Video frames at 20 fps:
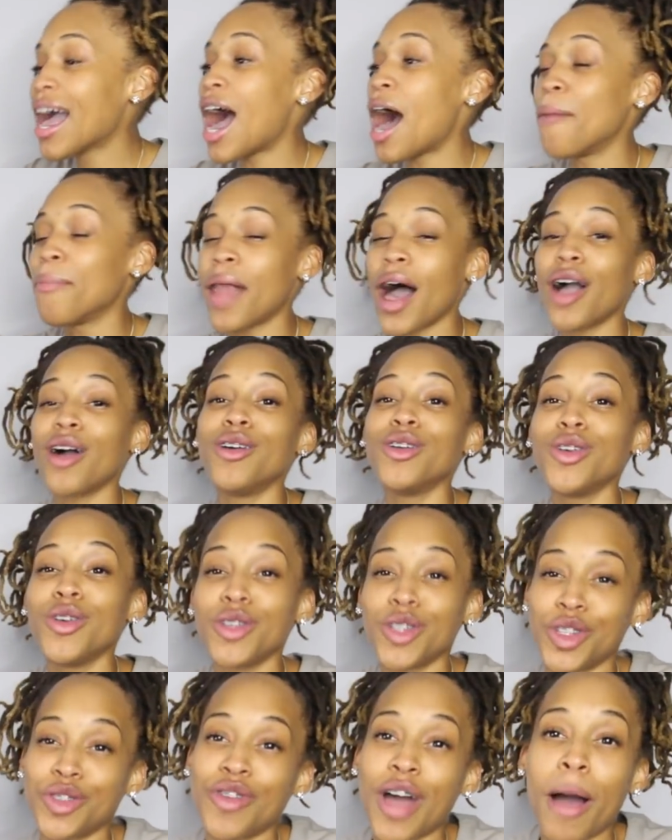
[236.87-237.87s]
I'm not gonna do
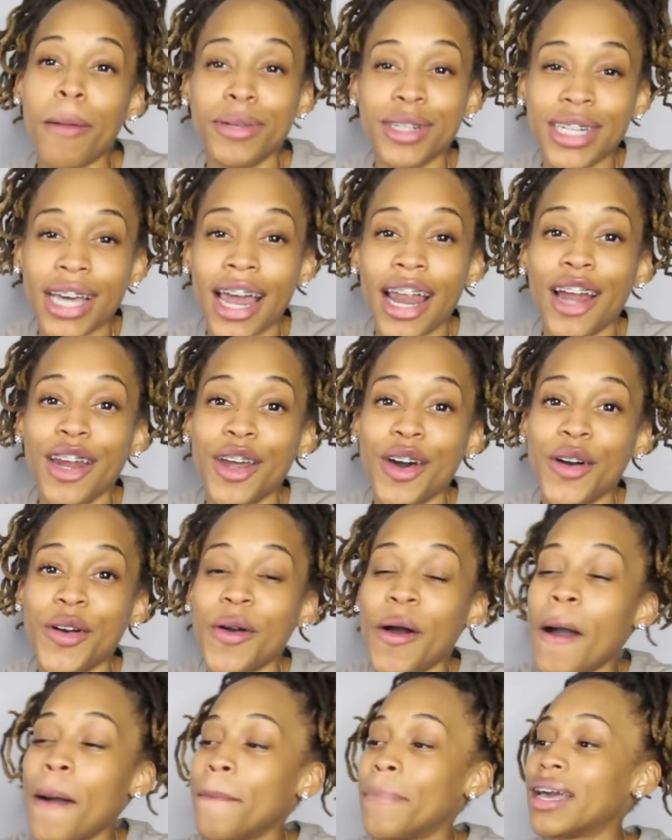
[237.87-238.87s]
a subscriber shout out
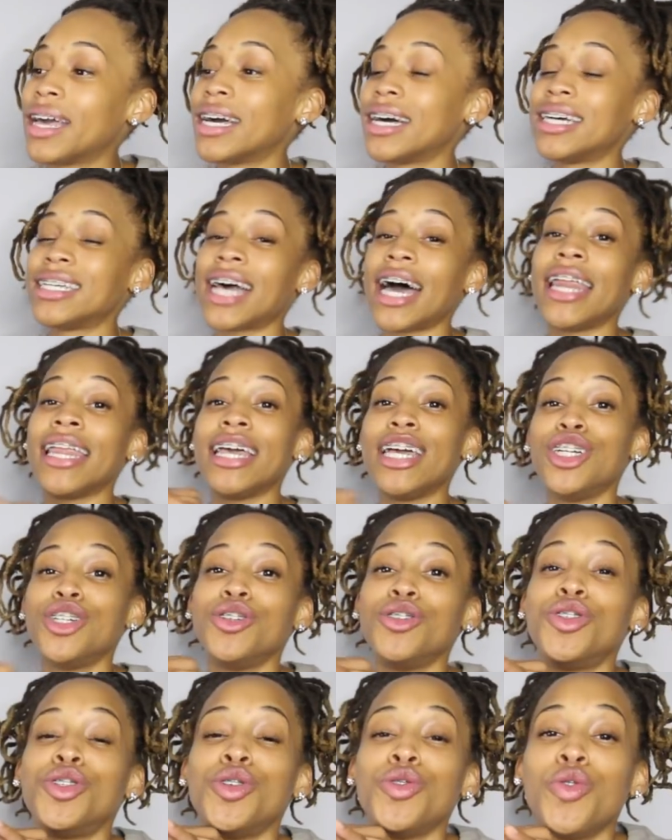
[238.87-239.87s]
though because I need
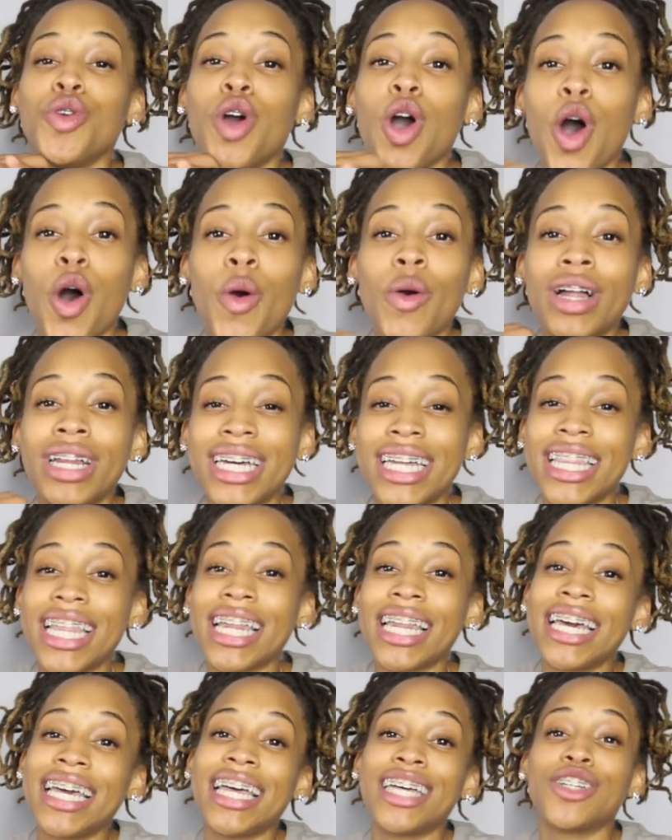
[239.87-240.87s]
you to go click
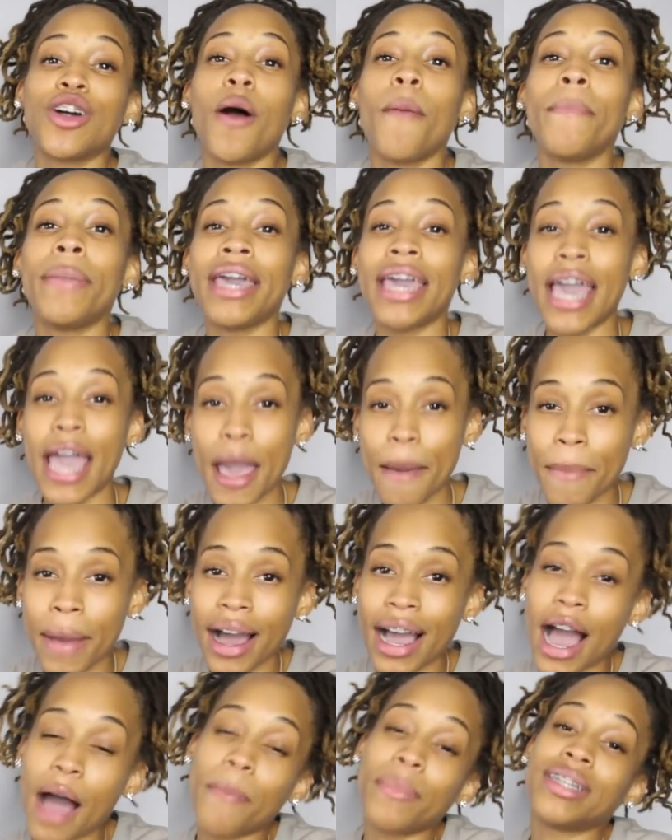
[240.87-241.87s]
the link. It's gonna be in
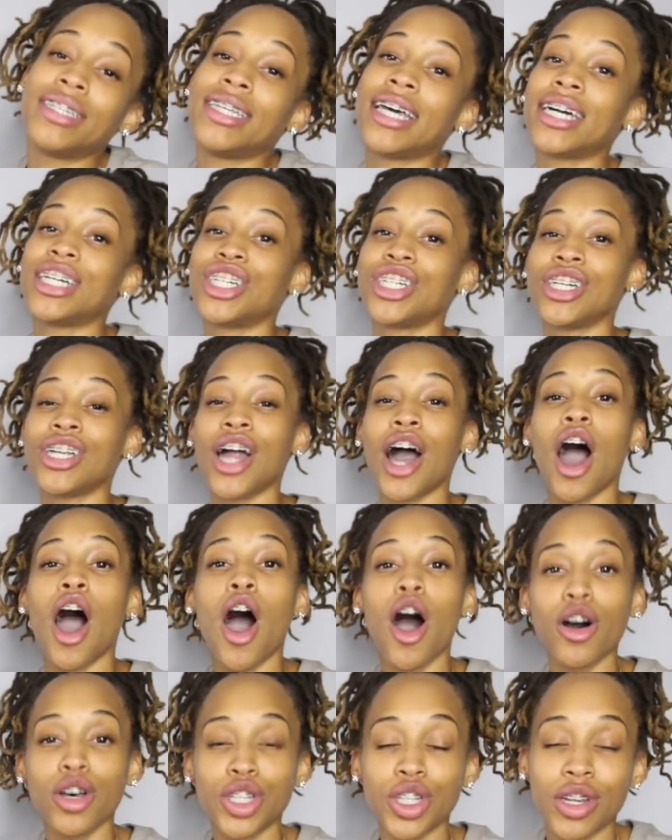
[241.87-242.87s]
my comment section.
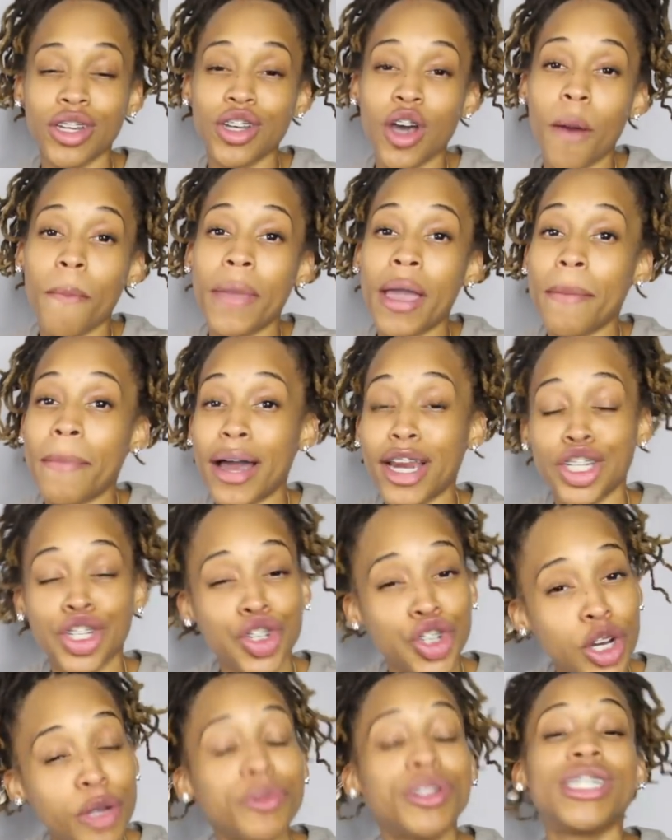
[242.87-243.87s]
Also, it's gonna be in my
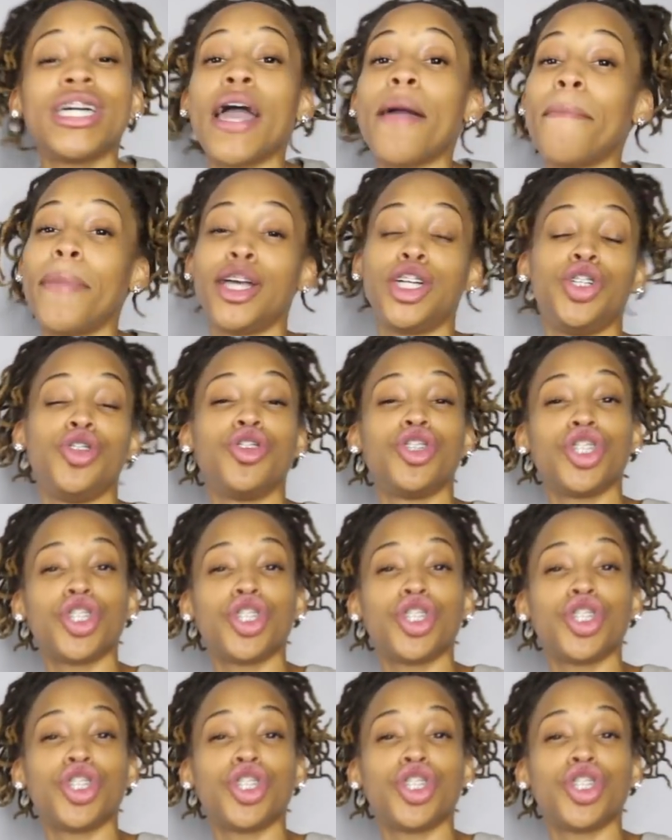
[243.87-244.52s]
description. And make sure you